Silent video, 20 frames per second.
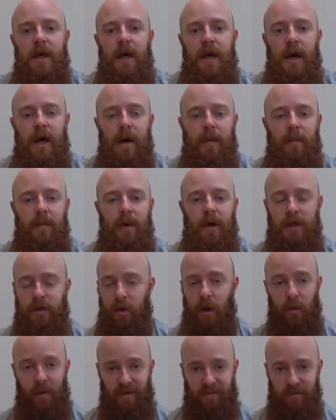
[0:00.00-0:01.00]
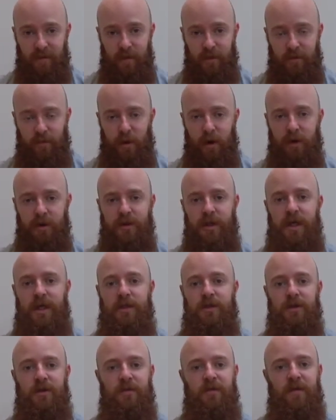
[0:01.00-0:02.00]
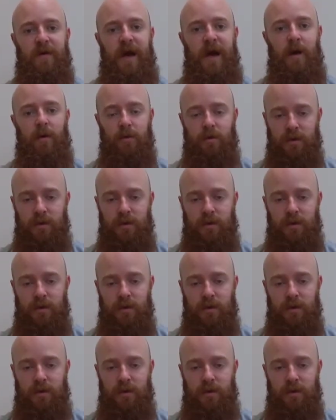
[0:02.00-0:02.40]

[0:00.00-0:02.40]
I went through the process of how